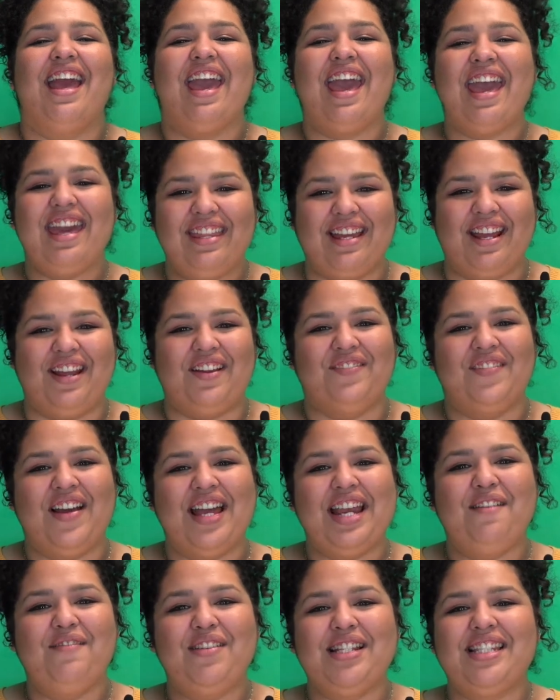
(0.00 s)
Hey there, my
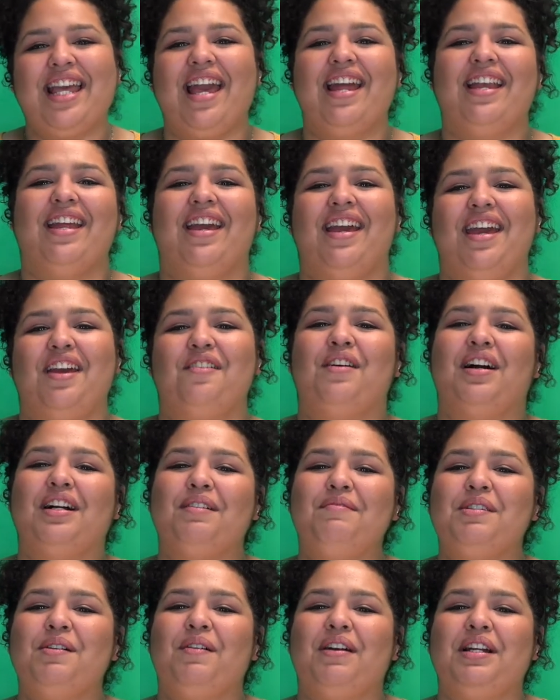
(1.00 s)
name is Kenya and
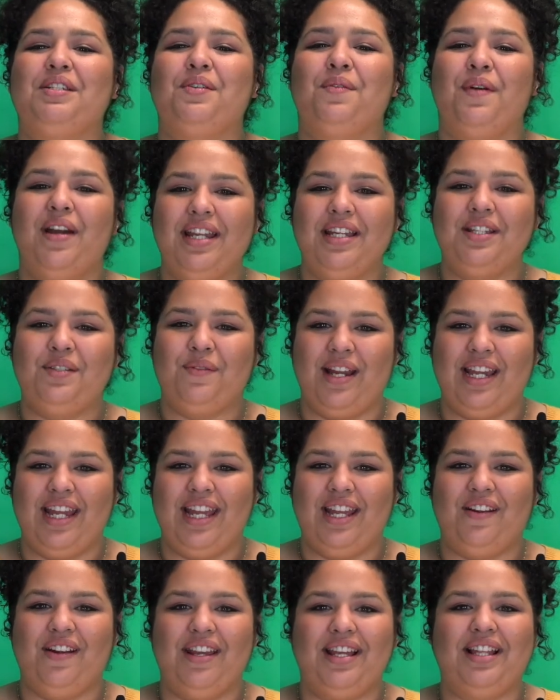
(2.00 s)
welcome to our 2020
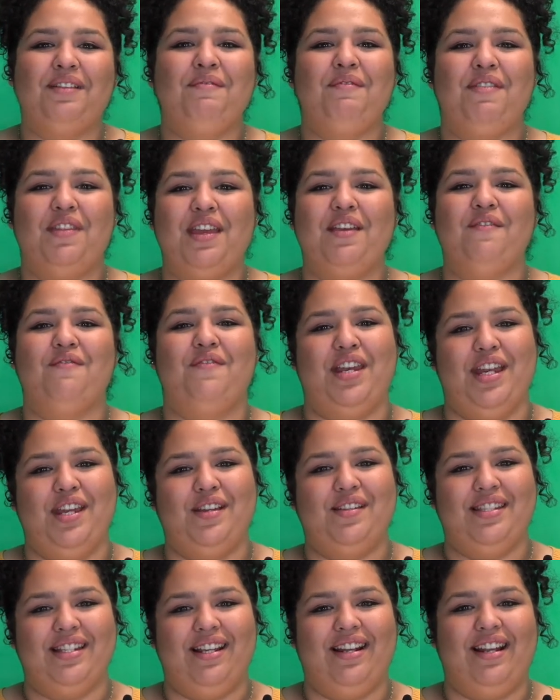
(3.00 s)
curriculum theme video
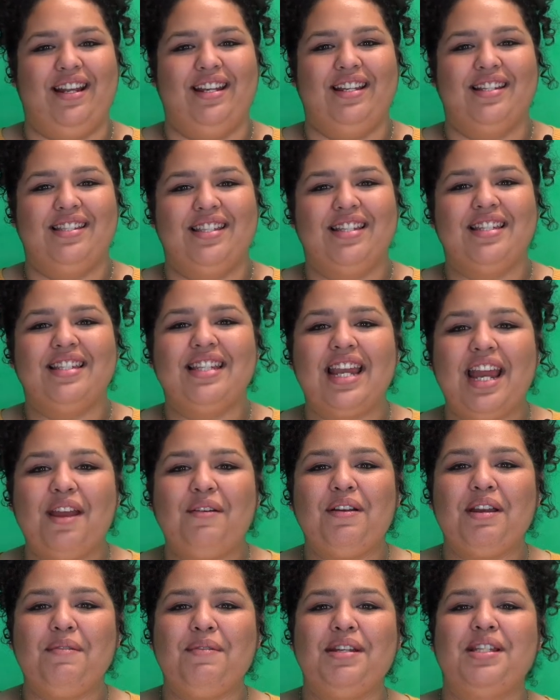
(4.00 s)
series. Today
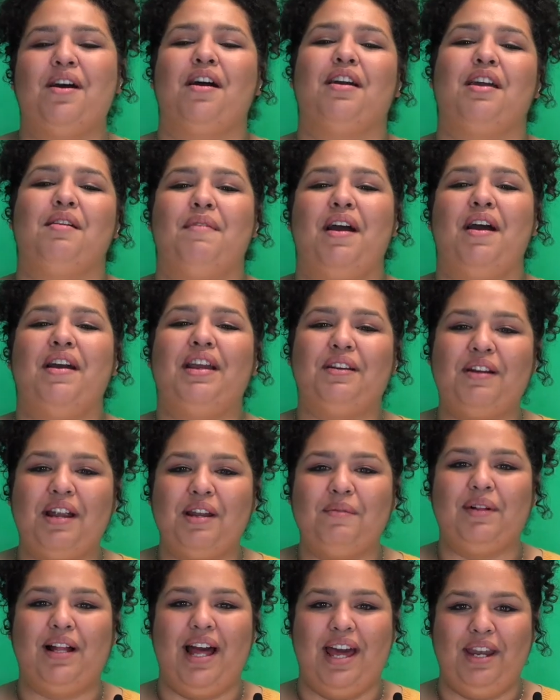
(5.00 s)
we're going to be talking about
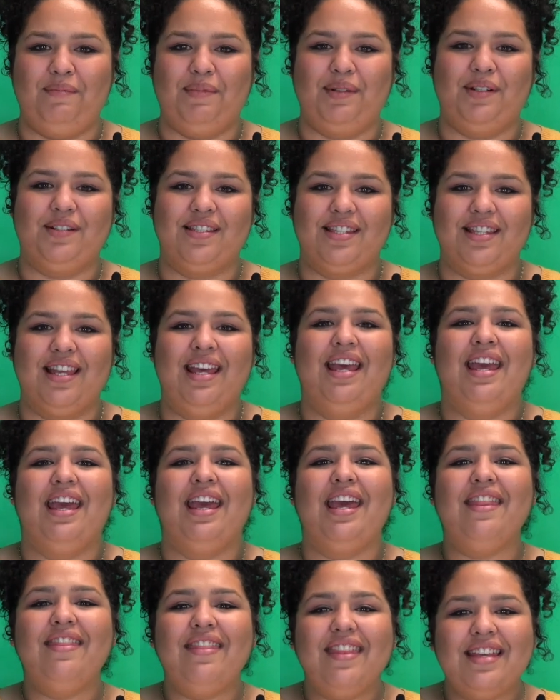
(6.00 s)
incredible edibles.
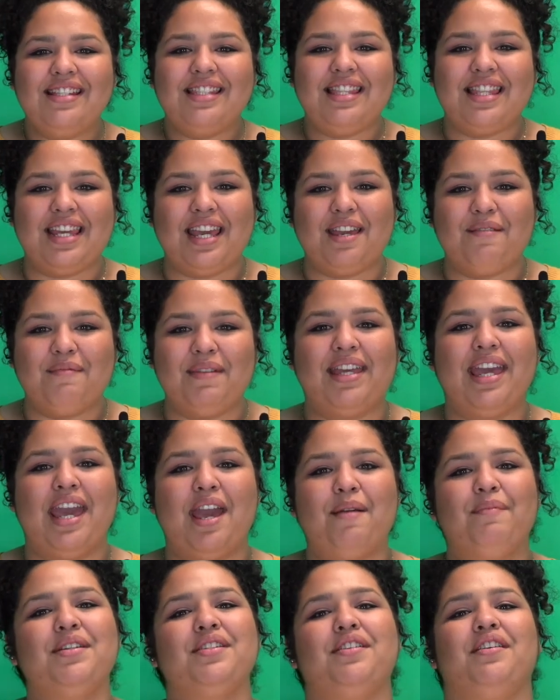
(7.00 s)
In this theme,
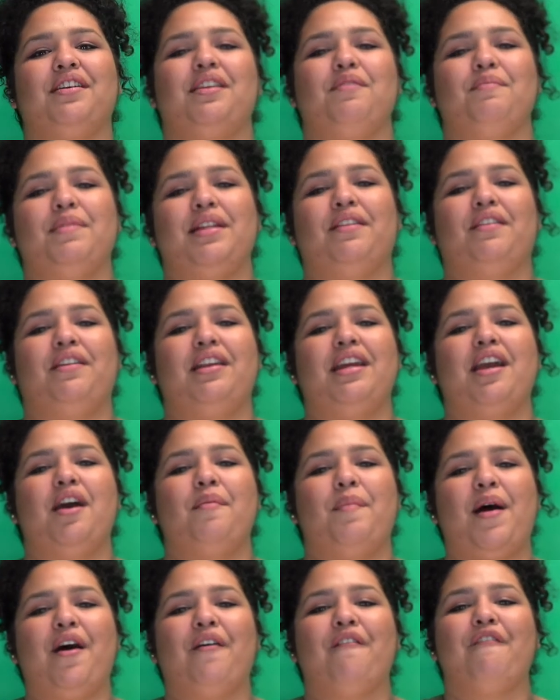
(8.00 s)
campers are going to be learning
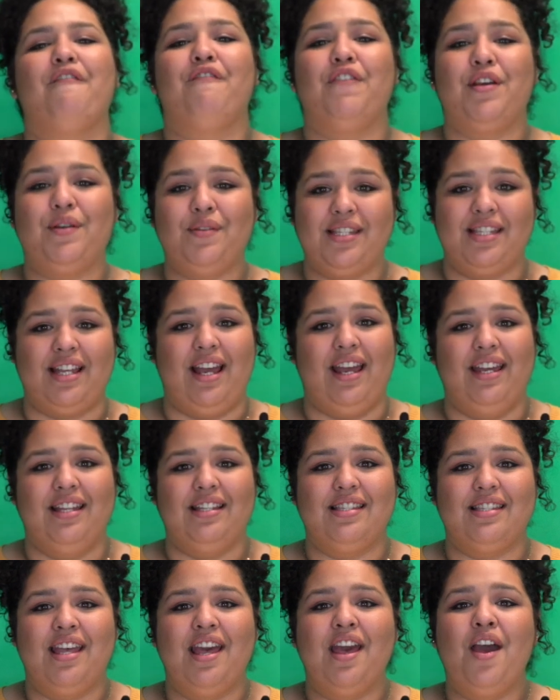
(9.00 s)
about food
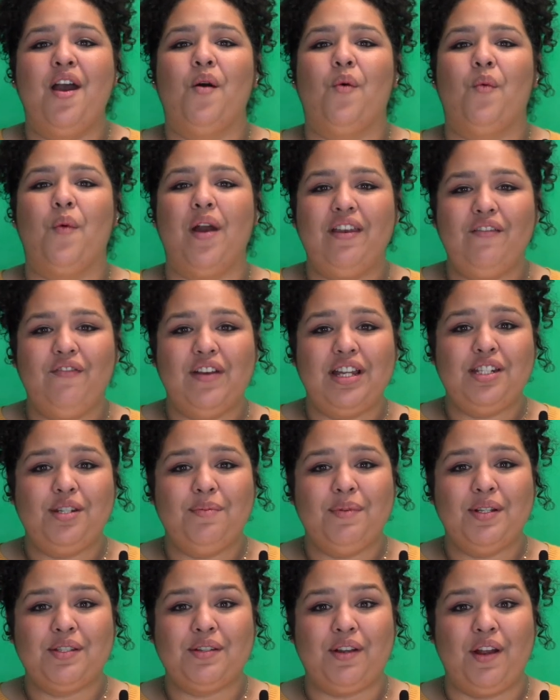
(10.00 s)
science, when
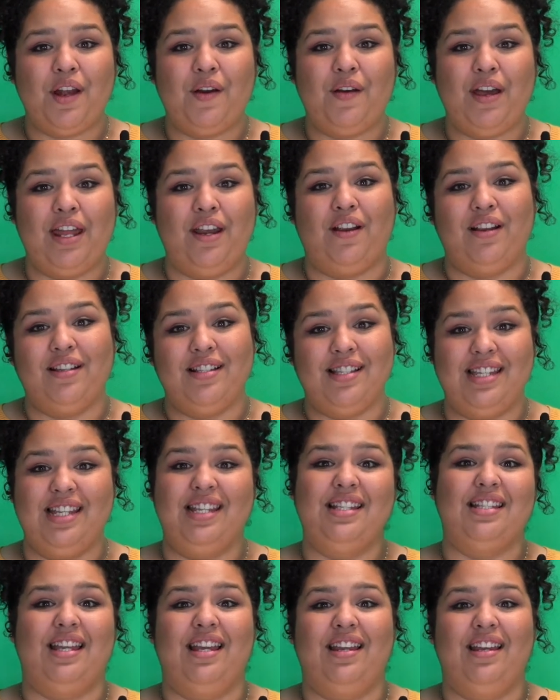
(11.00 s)
vegetables grow and are in
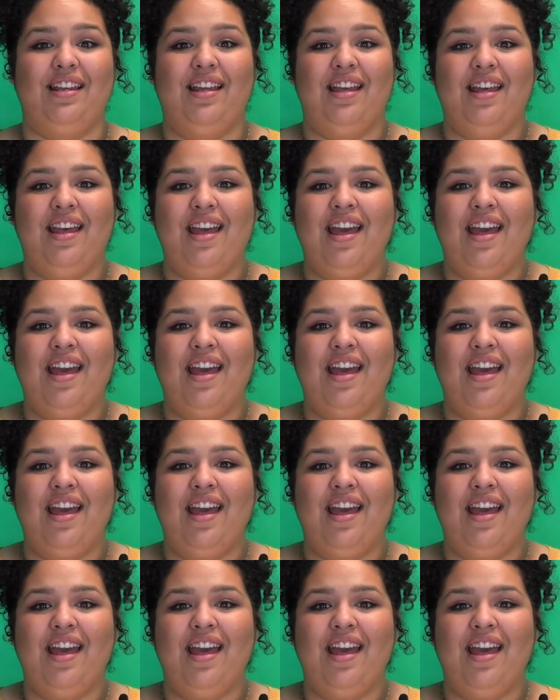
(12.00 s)
season.